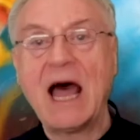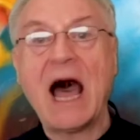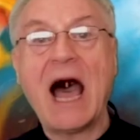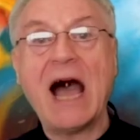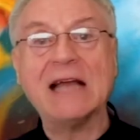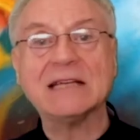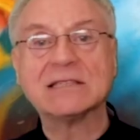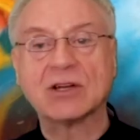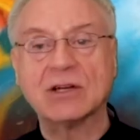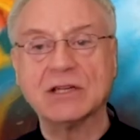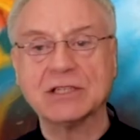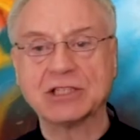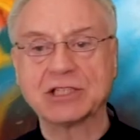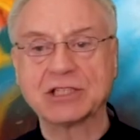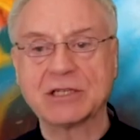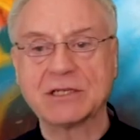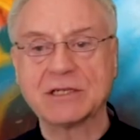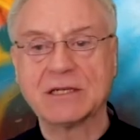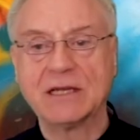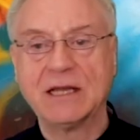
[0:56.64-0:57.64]

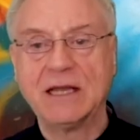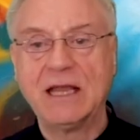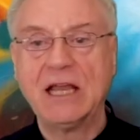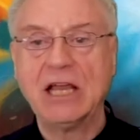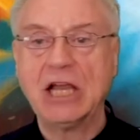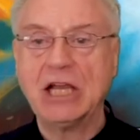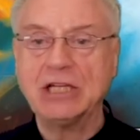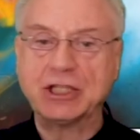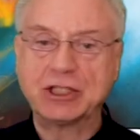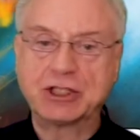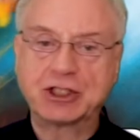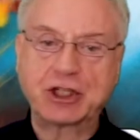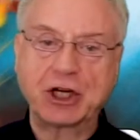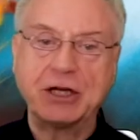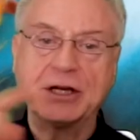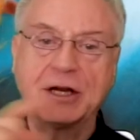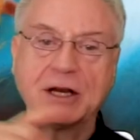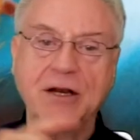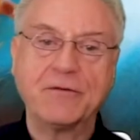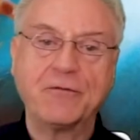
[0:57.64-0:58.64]
isolation, and
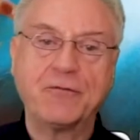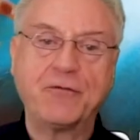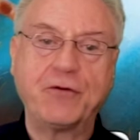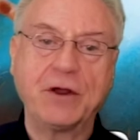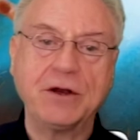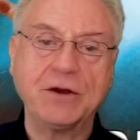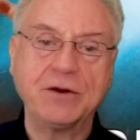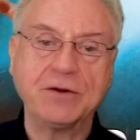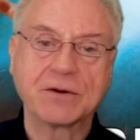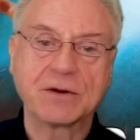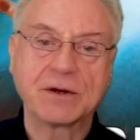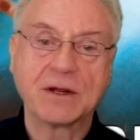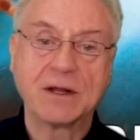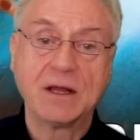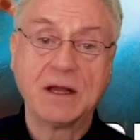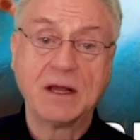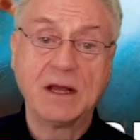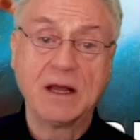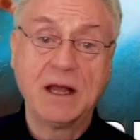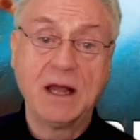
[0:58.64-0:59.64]
eternal failure
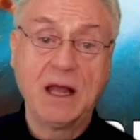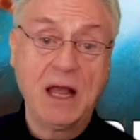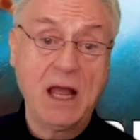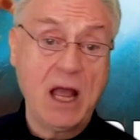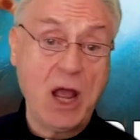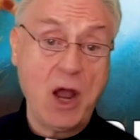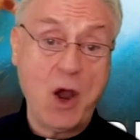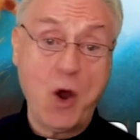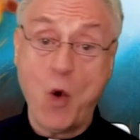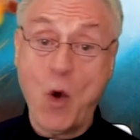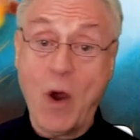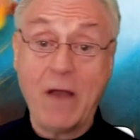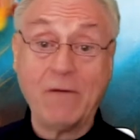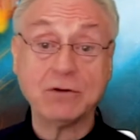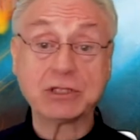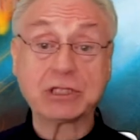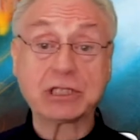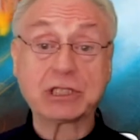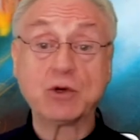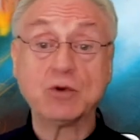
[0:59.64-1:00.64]
however
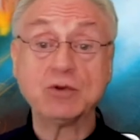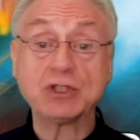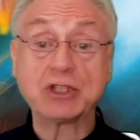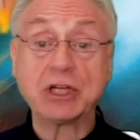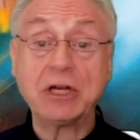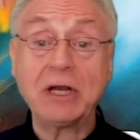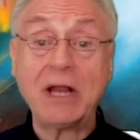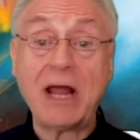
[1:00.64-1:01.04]
in